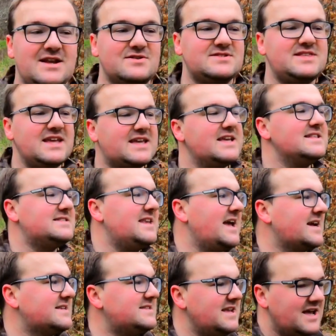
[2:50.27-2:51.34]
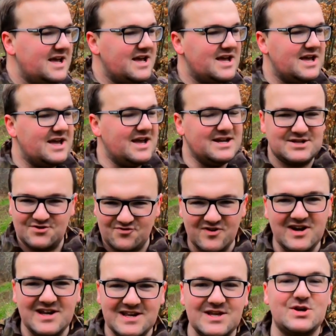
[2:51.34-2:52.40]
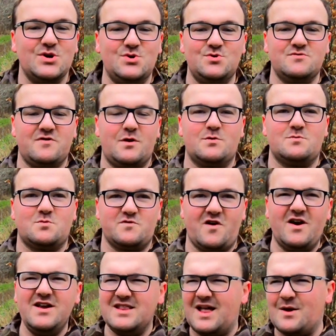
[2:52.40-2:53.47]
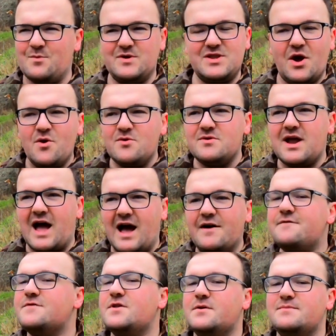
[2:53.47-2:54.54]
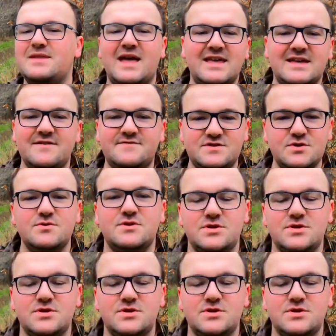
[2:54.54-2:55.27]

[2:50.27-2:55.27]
Now stick insects is a really cool one, right? Like, we don't have them native to